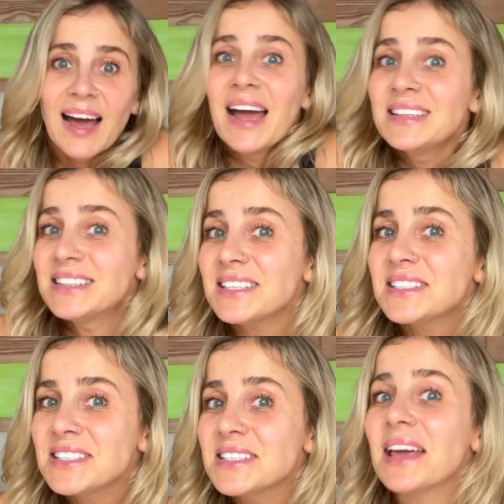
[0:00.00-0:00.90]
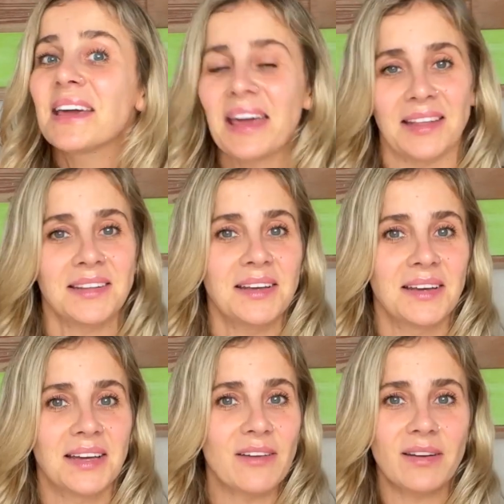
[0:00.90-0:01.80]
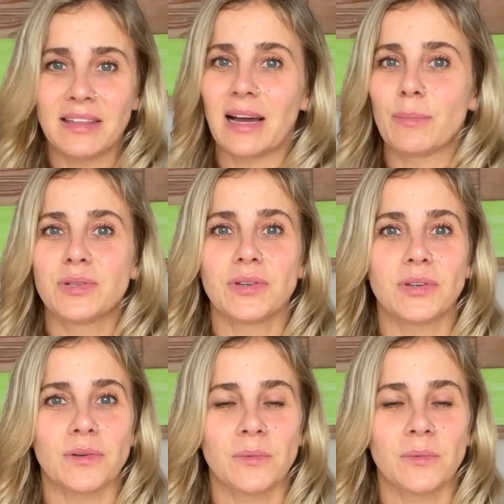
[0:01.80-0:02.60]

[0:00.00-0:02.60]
And this is again everything up to you.